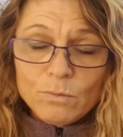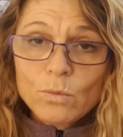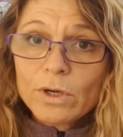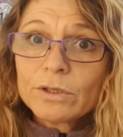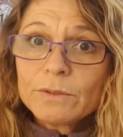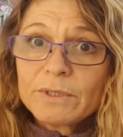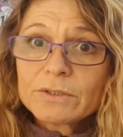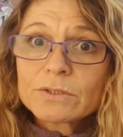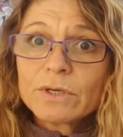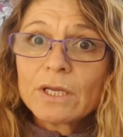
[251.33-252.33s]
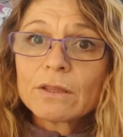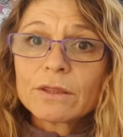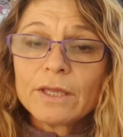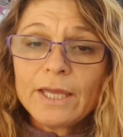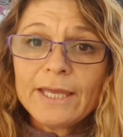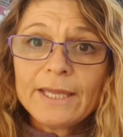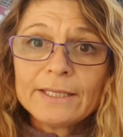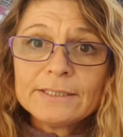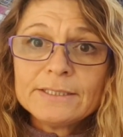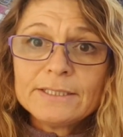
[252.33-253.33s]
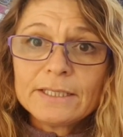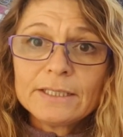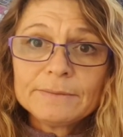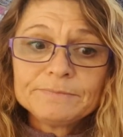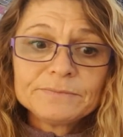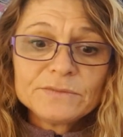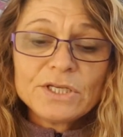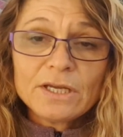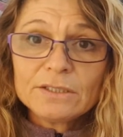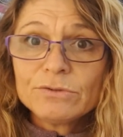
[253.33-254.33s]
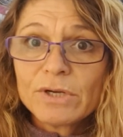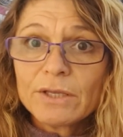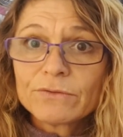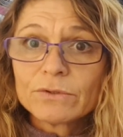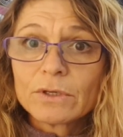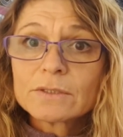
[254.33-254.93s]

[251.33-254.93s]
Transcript: Work on your mental strength and, you'll get through it.